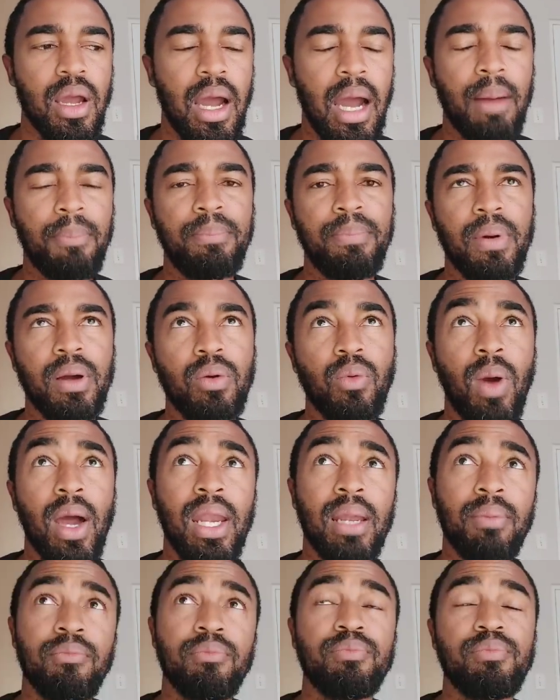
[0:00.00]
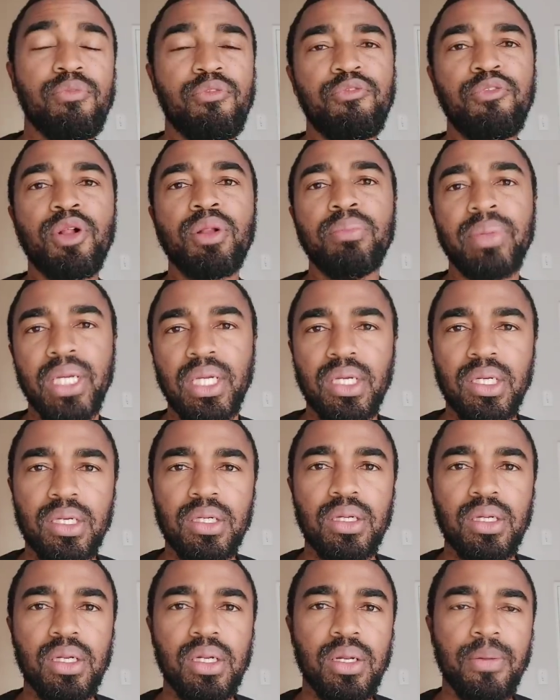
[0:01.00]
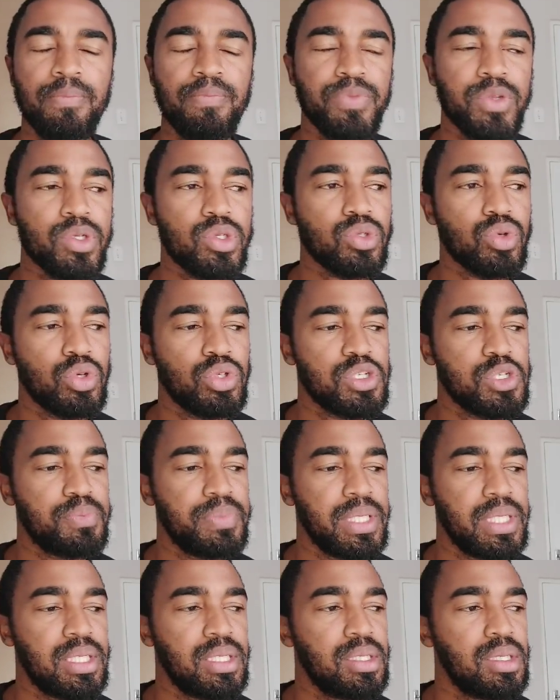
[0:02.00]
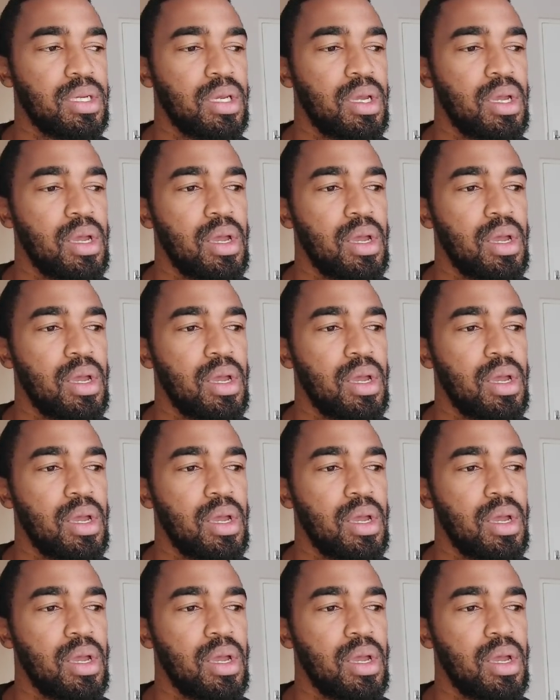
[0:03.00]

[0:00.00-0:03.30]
I'm filming, so to speak.